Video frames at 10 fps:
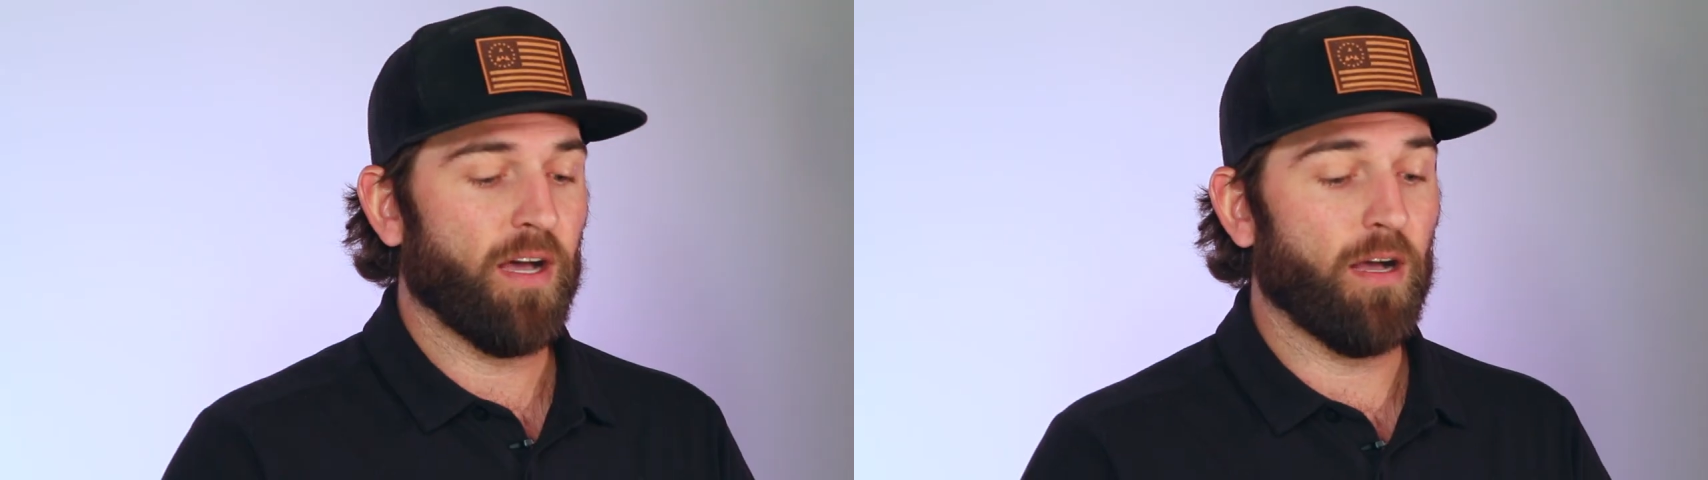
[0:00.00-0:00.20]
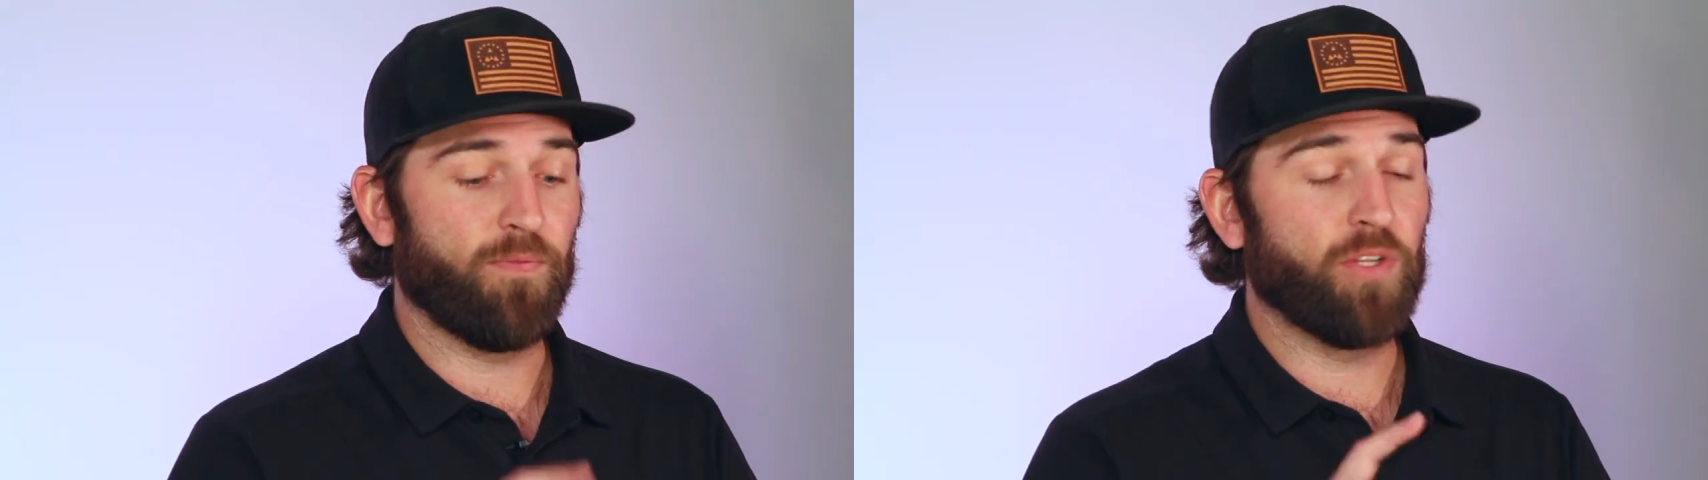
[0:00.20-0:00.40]

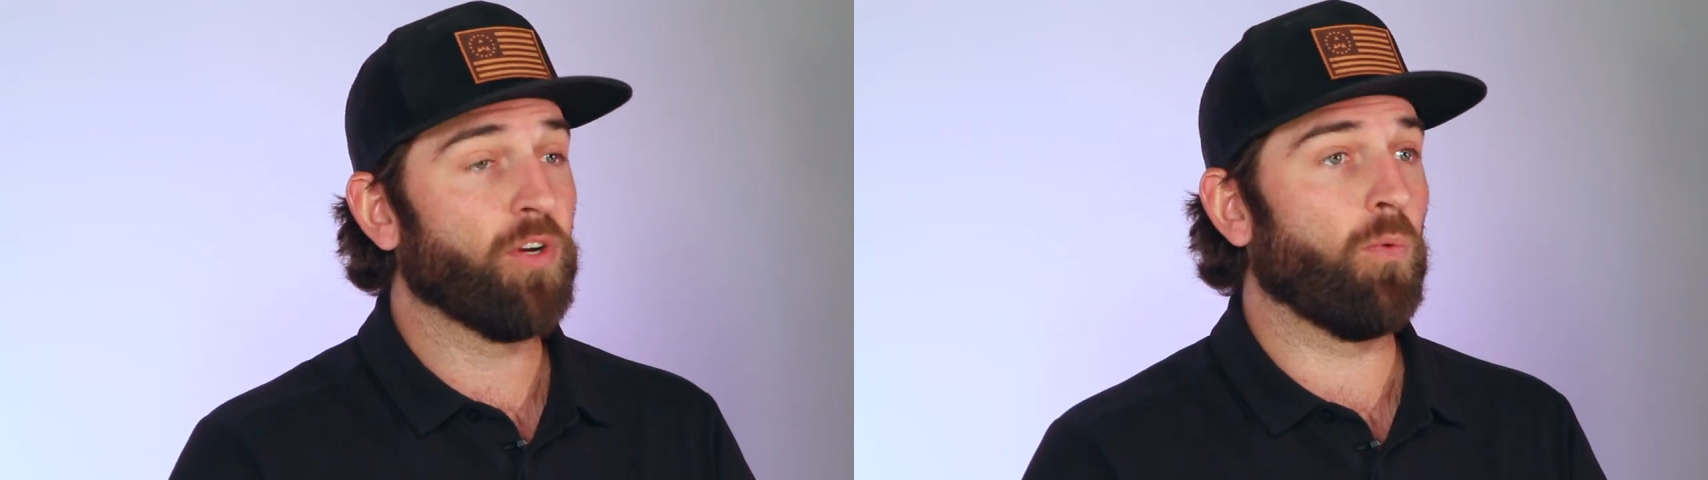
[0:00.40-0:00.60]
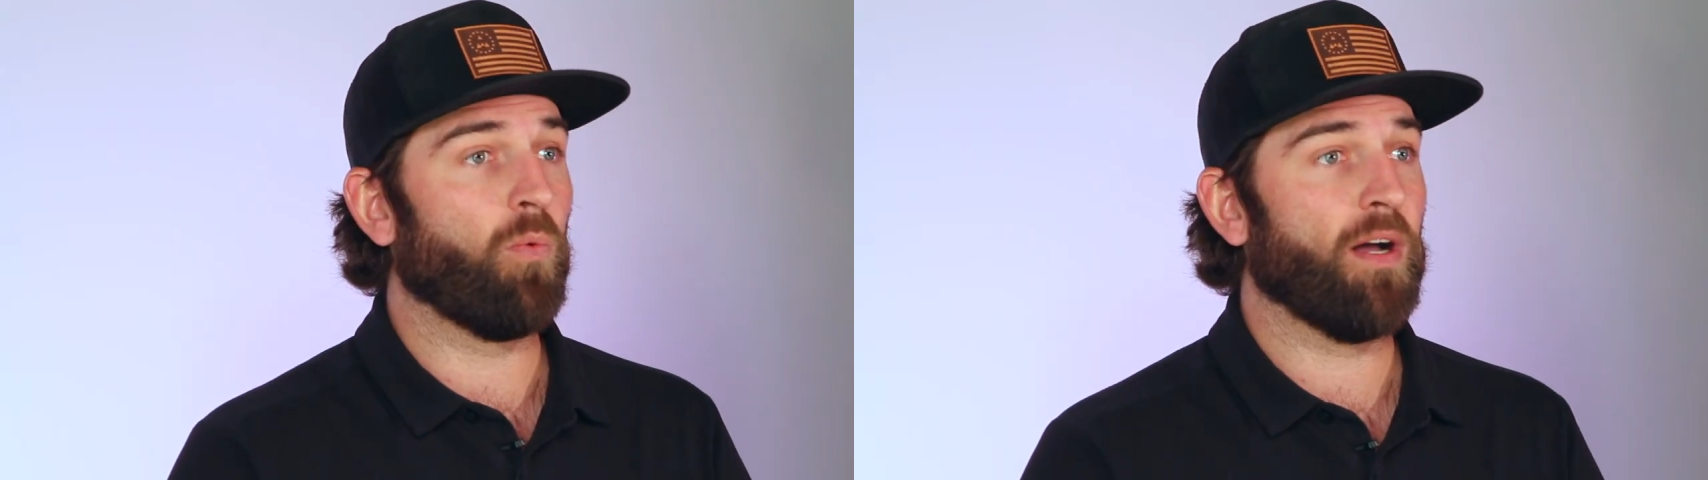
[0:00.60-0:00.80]
If you
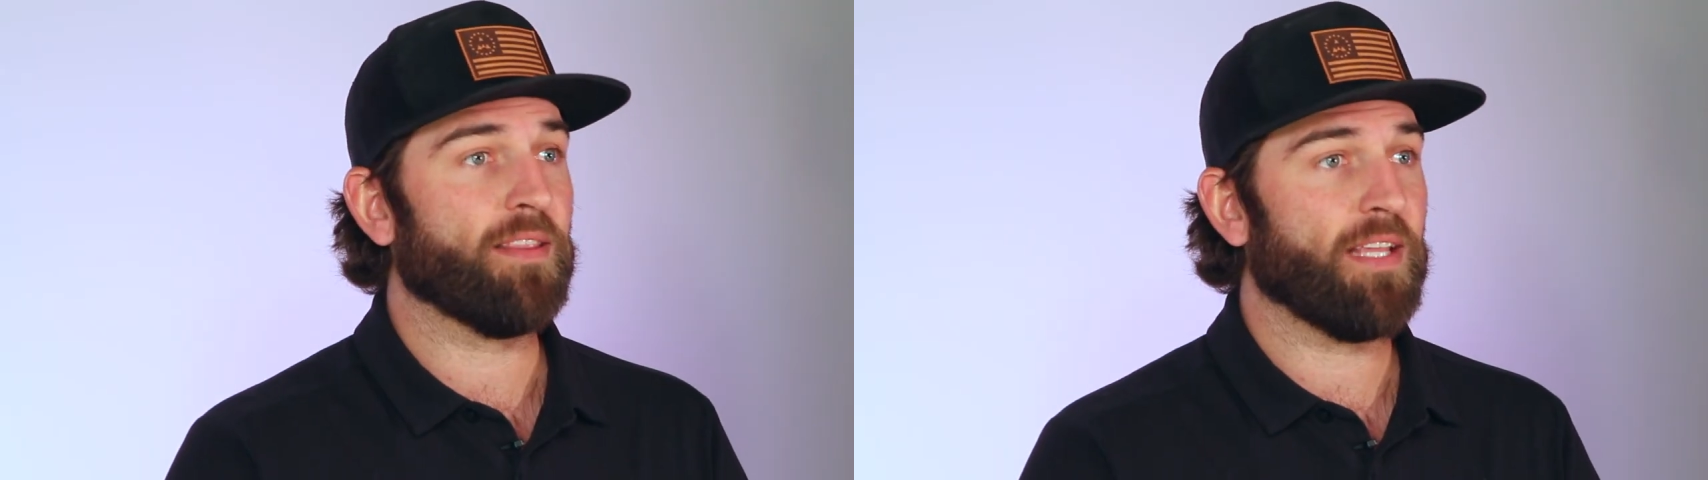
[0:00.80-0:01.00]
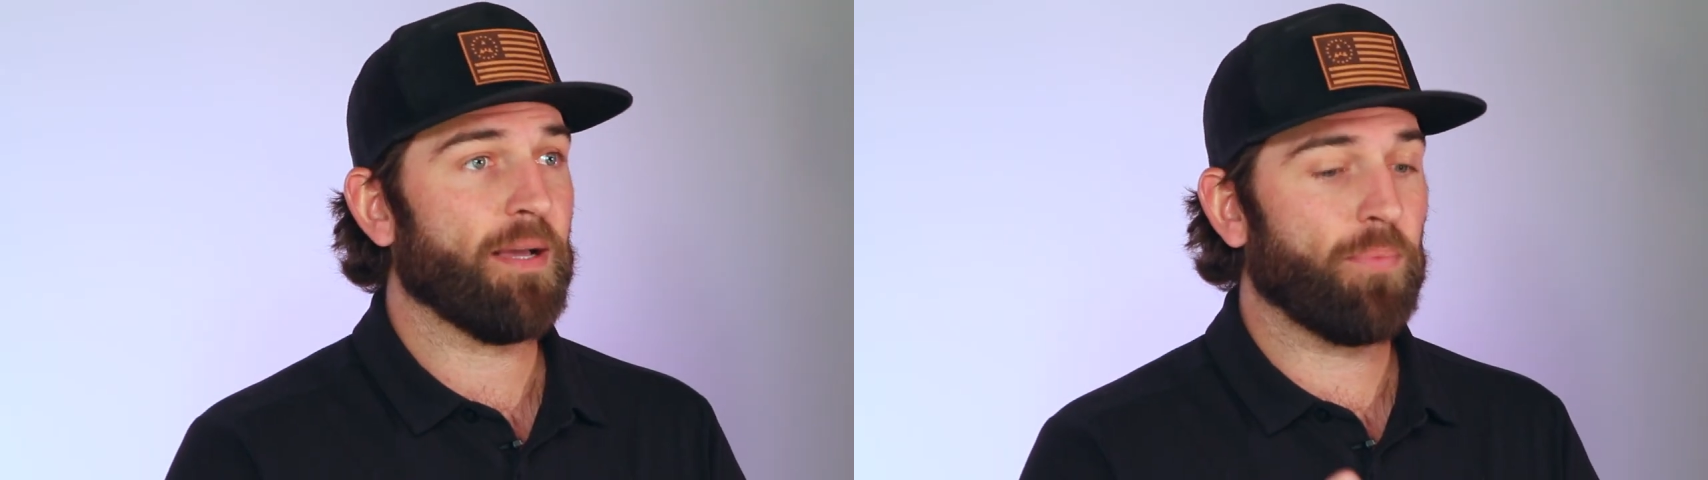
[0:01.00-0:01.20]
don't
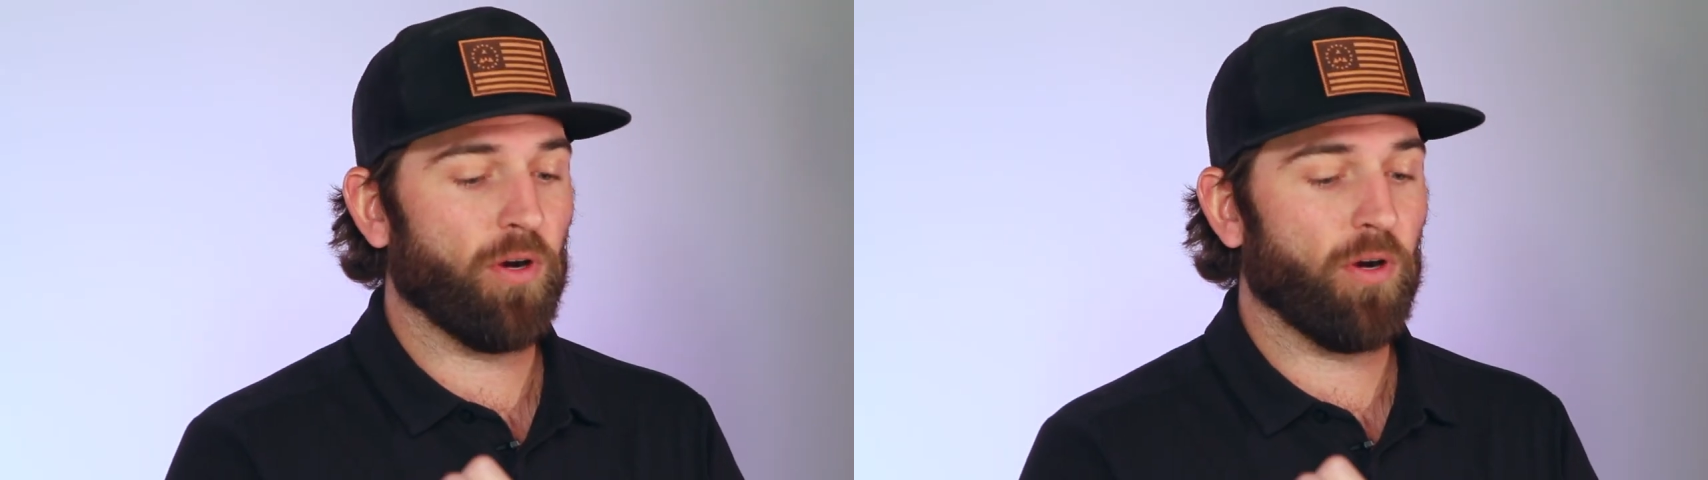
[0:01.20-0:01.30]
want that